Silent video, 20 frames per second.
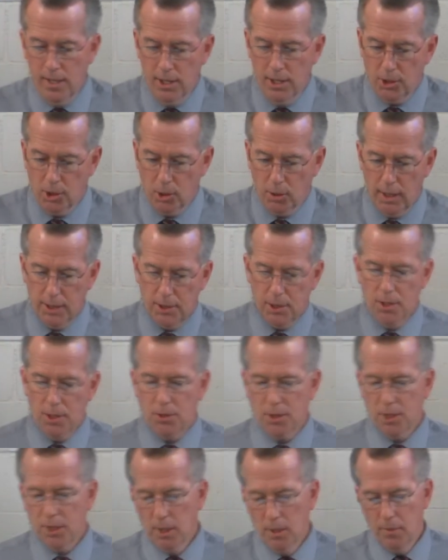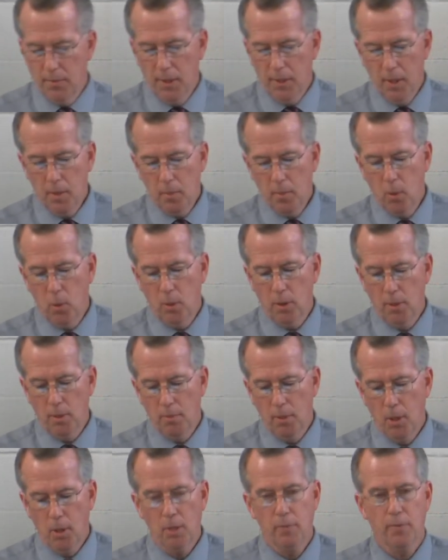So let's consider a very important
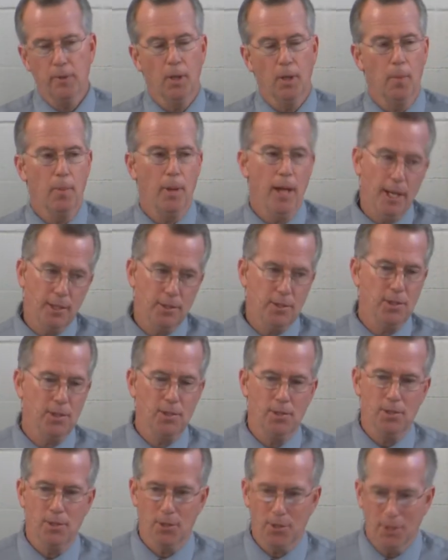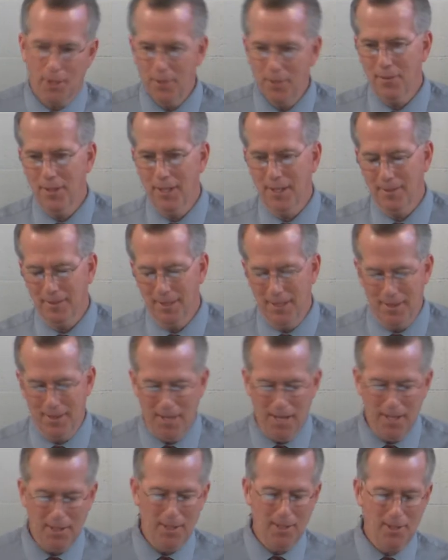motive in our passage this evening, and
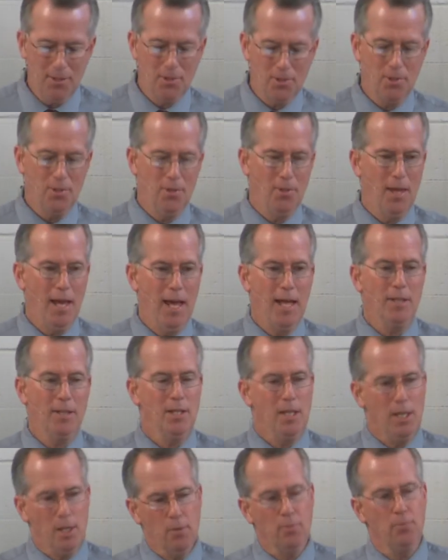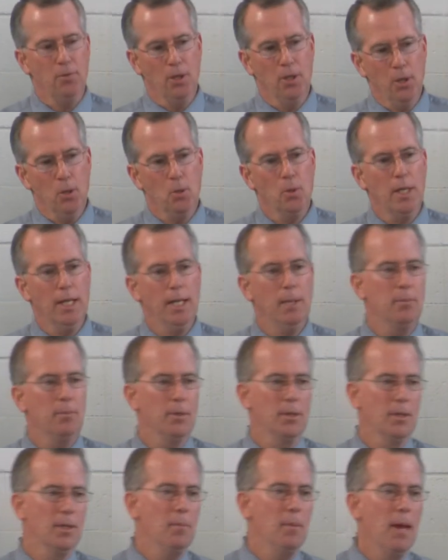that is that if you keep
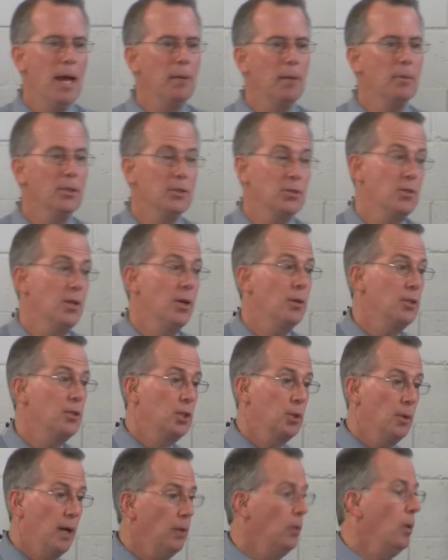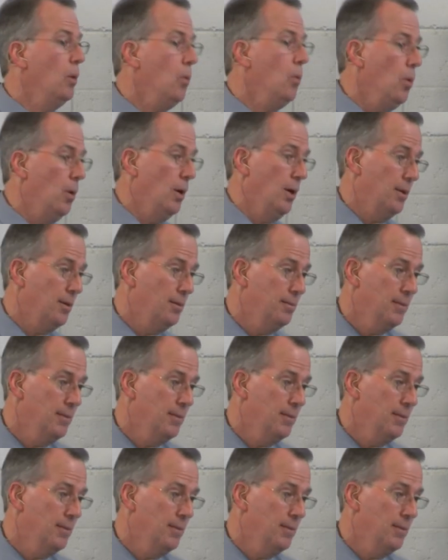the commandments, there is great reward.